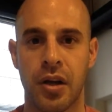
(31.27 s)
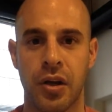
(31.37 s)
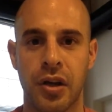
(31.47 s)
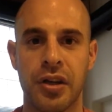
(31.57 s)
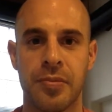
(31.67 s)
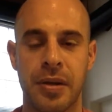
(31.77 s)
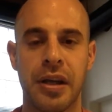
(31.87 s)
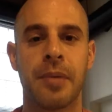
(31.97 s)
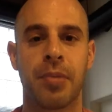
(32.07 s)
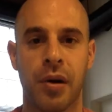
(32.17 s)
you need to
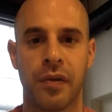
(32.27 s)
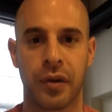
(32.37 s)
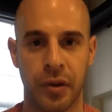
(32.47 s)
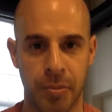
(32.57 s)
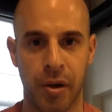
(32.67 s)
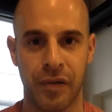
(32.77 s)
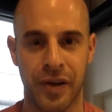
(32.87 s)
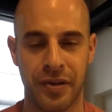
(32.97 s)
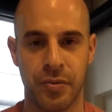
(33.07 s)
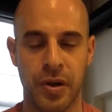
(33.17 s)
be imperfectly
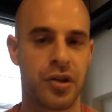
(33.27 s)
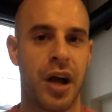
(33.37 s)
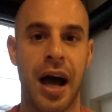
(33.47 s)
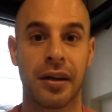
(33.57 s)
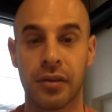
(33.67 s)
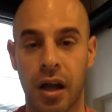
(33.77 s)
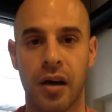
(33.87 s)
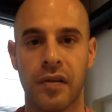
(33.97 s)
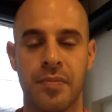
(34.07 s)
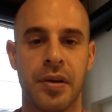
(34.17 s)
perfect, which I
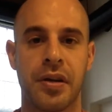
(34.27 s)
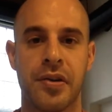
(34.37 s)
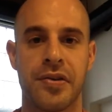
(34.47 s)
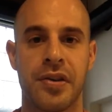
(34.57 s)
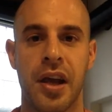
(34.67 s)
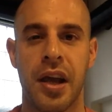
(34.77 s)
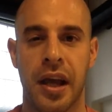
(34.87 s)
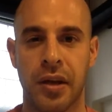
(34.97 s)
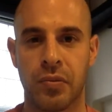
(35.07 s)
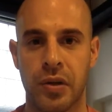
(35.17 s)
love because
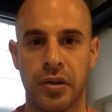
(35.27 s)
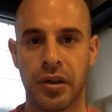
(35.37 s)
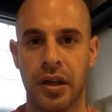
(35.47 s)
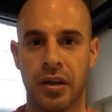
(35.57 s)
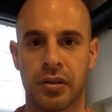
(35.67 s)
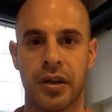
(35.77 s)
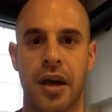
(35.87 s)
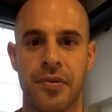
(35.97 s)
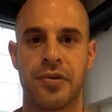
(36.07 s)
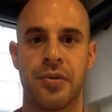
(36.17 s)
it really
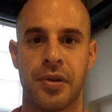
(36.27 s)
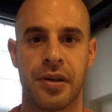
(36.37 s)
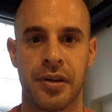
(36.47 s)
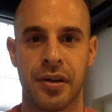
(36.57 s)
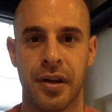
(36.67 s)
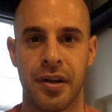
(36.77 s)
allows you to